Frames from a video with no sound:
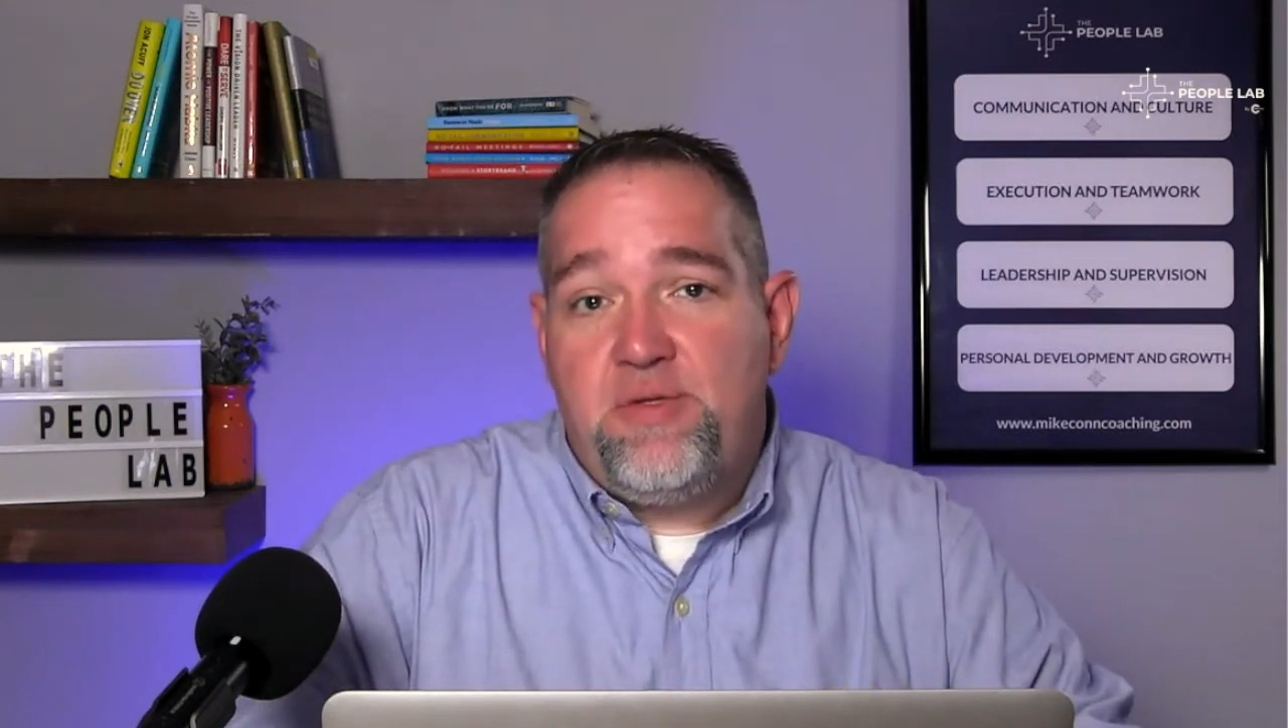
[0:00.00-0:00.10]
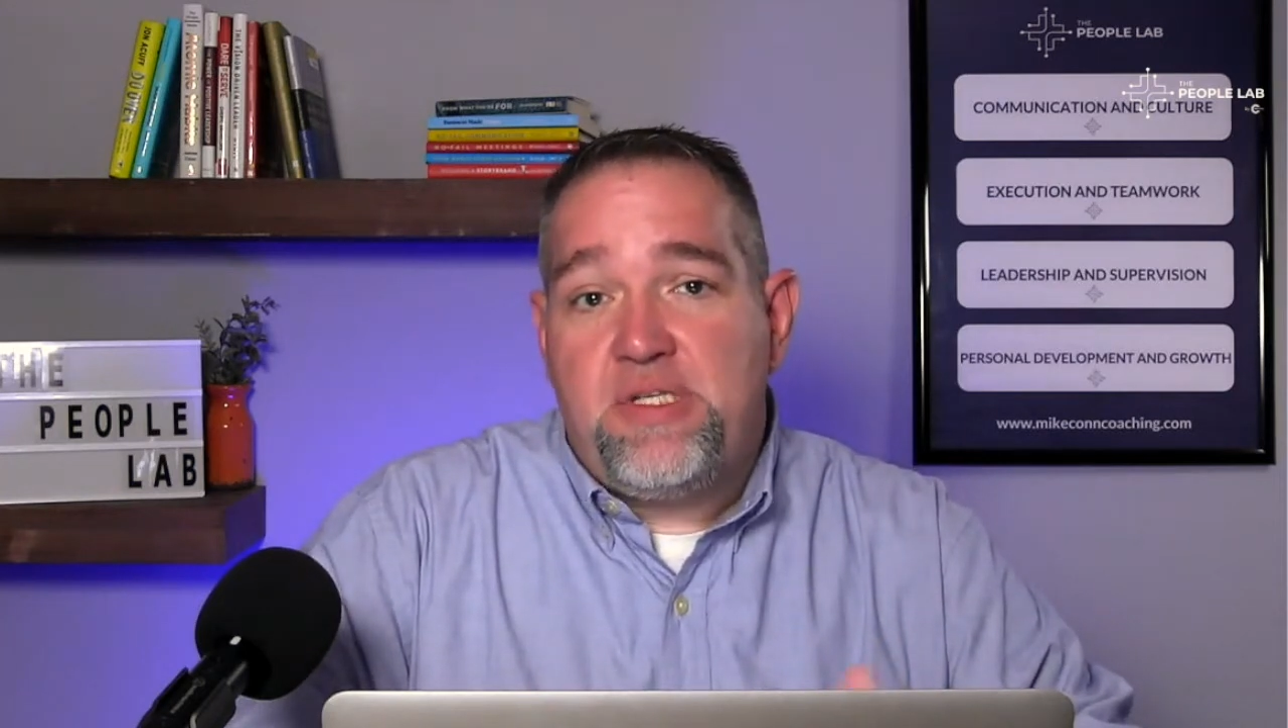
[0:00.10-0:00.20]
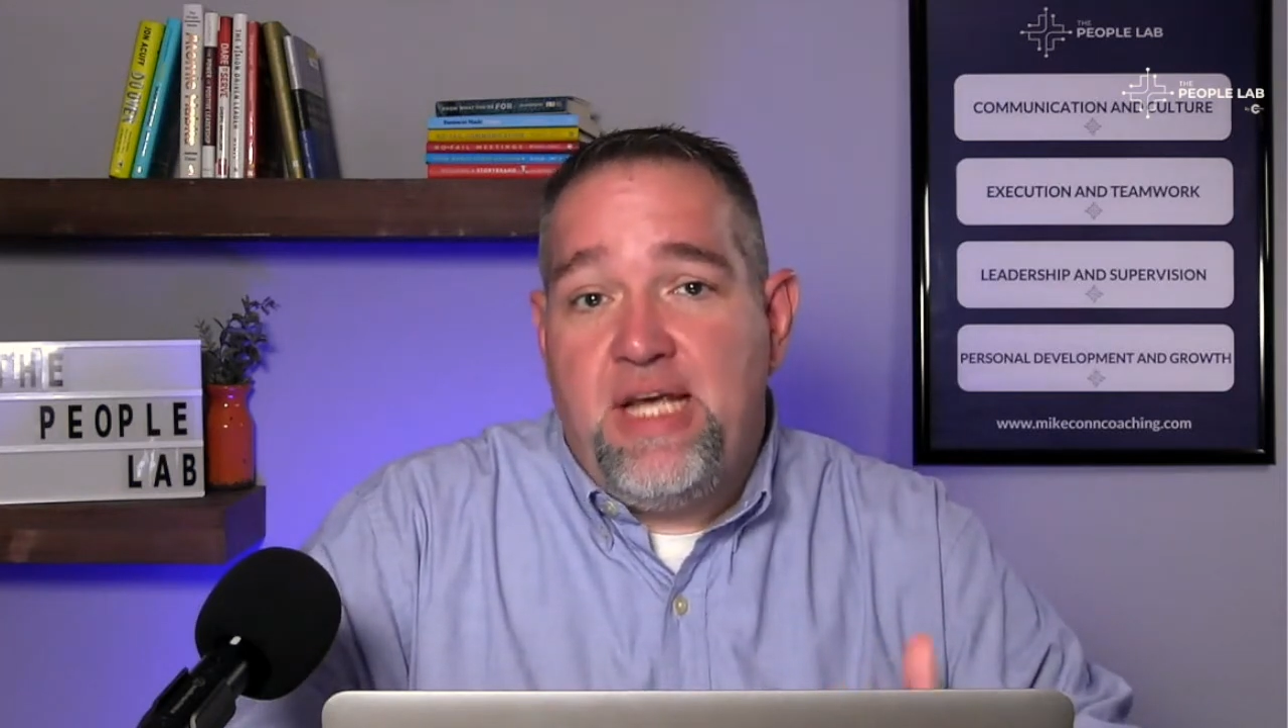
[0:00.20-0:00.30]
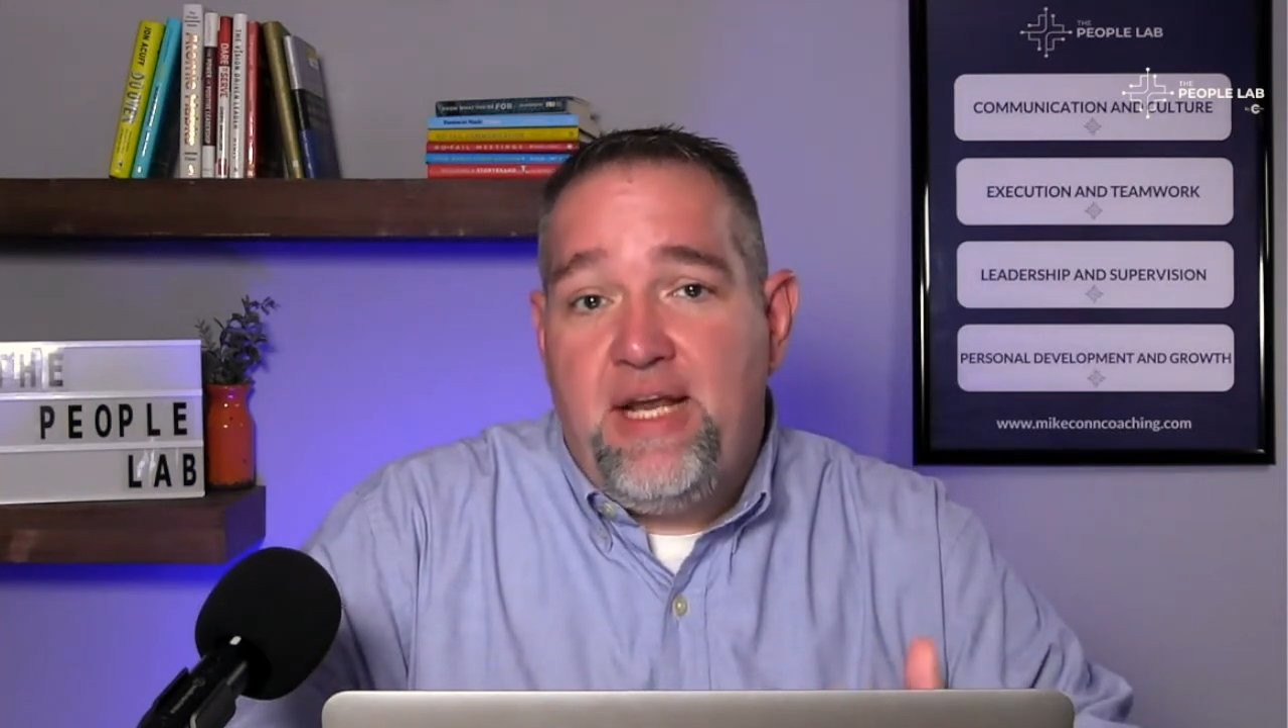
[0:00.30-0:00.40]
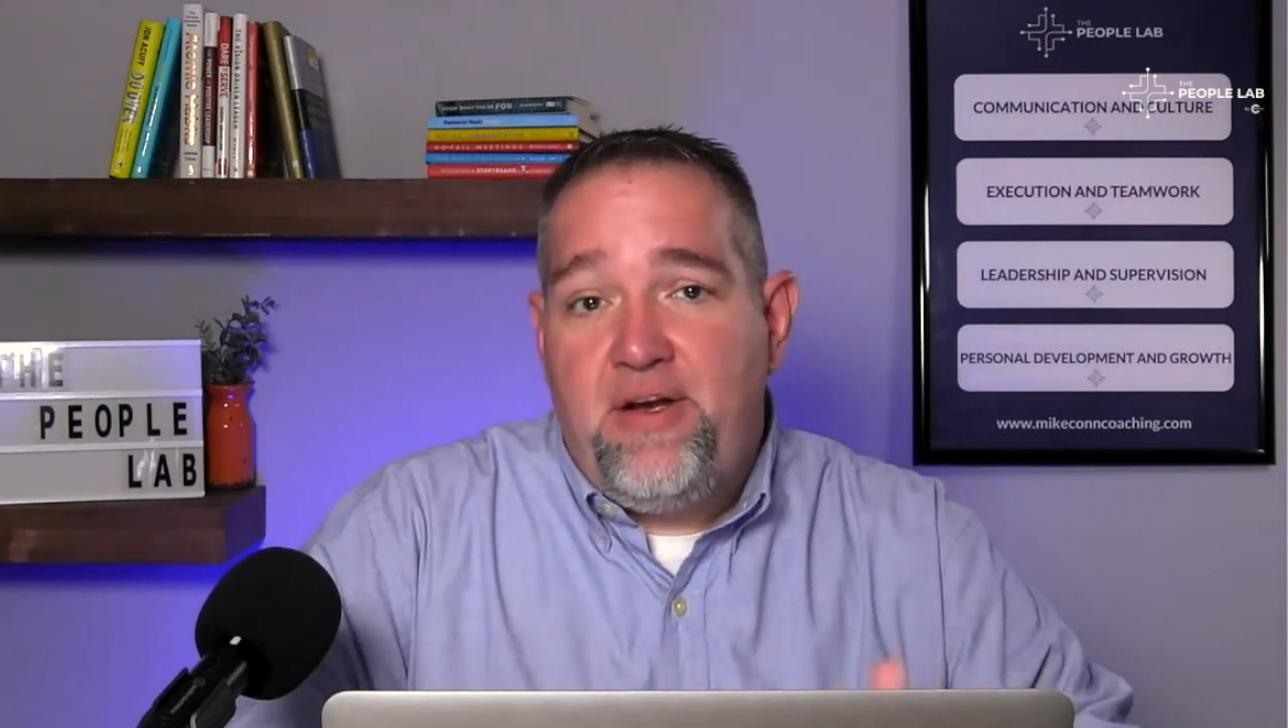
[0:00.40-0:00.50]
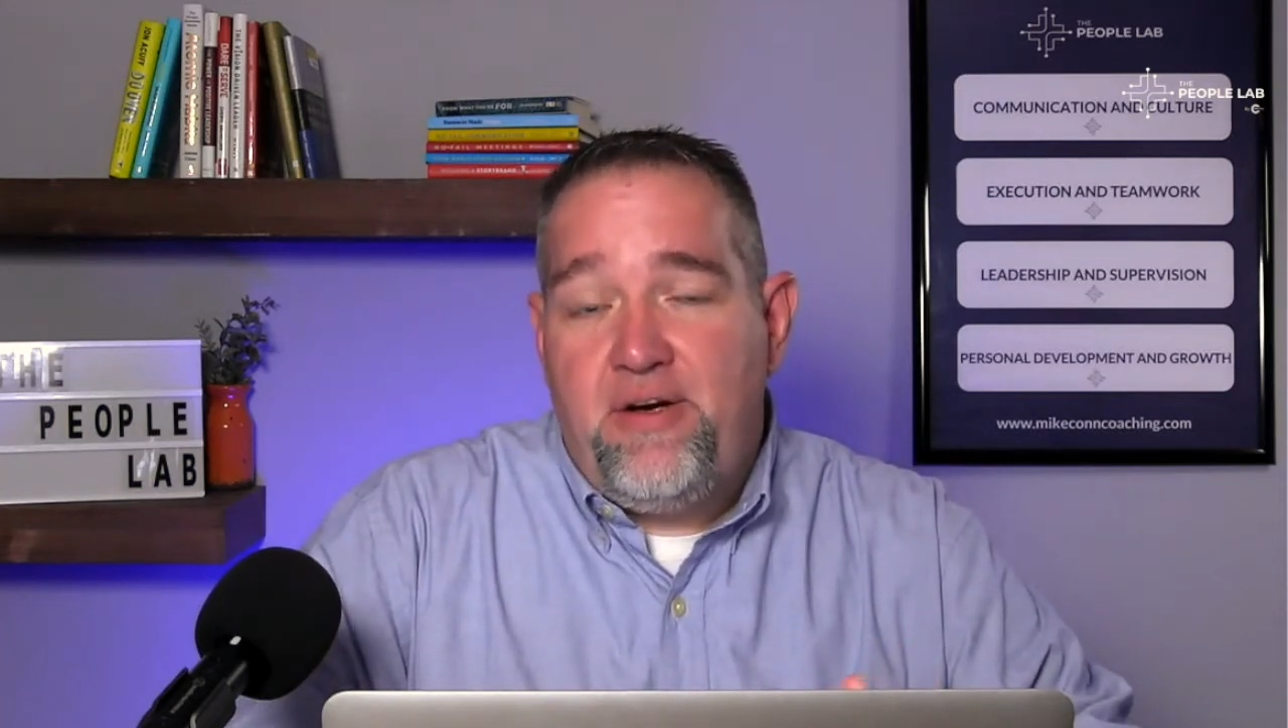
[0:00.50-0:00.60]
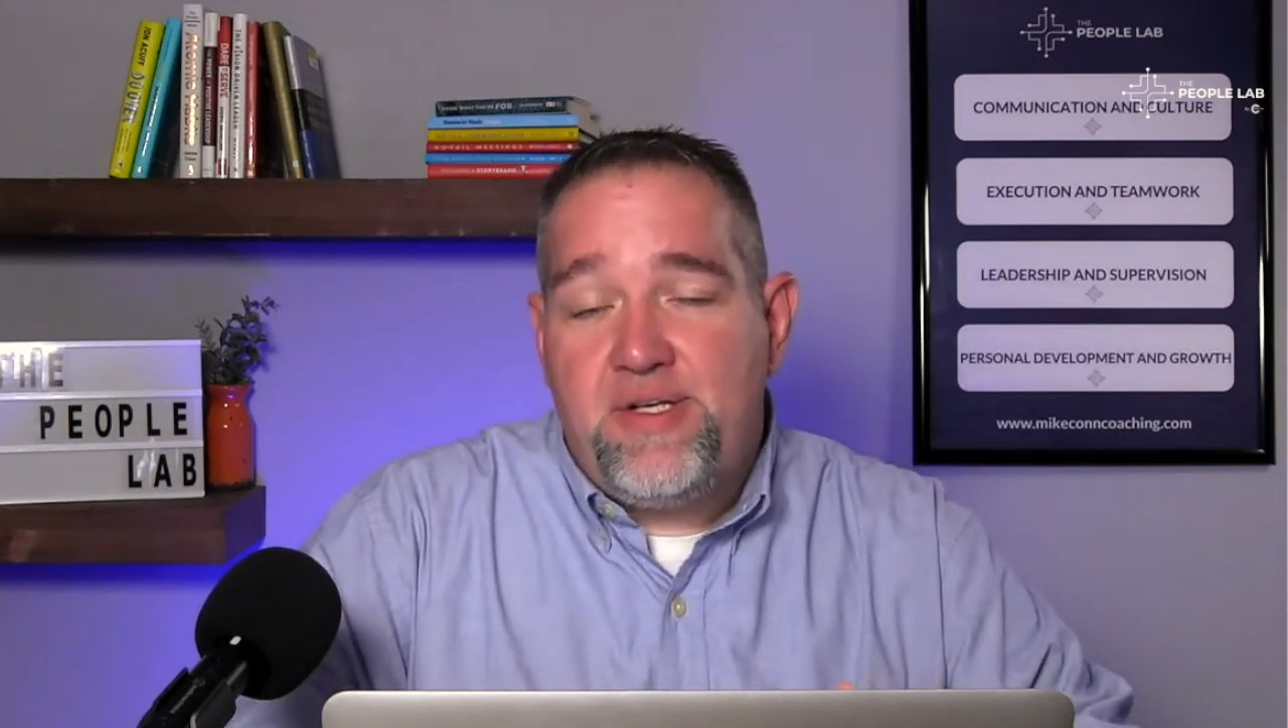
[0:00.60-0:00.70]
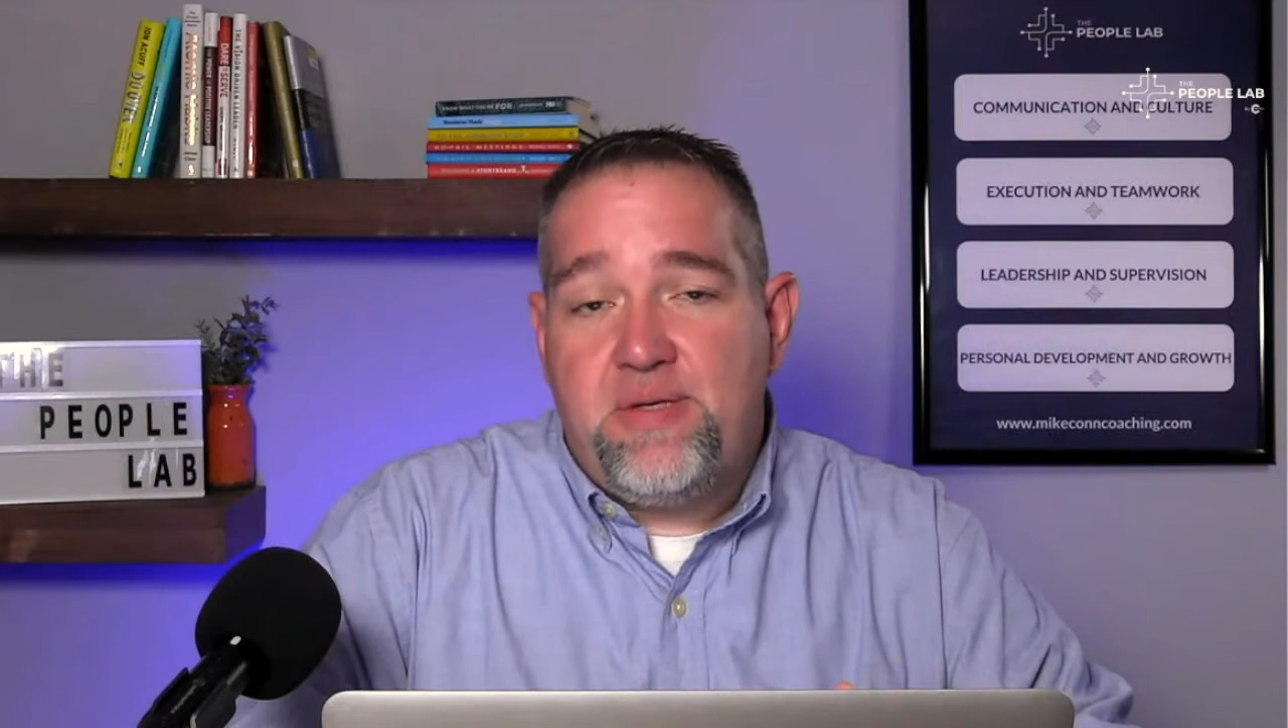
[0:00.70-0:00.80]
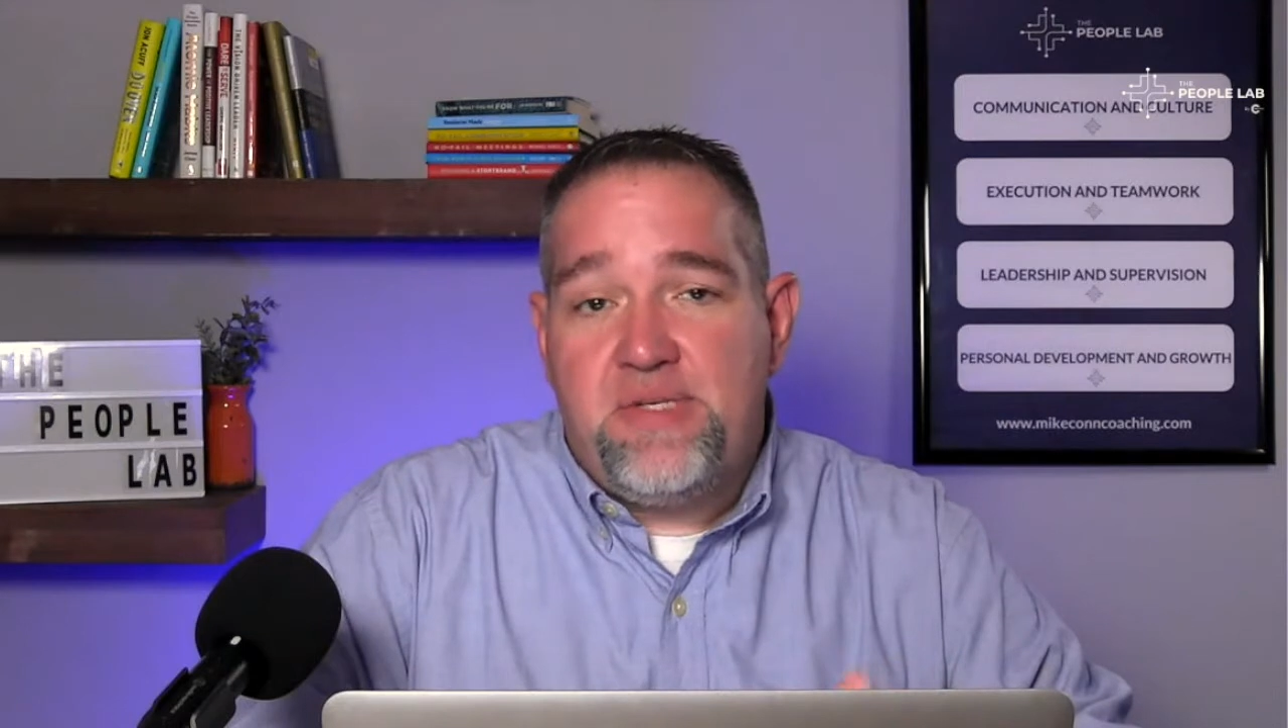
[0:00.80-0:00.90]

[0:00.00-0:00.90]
sander or some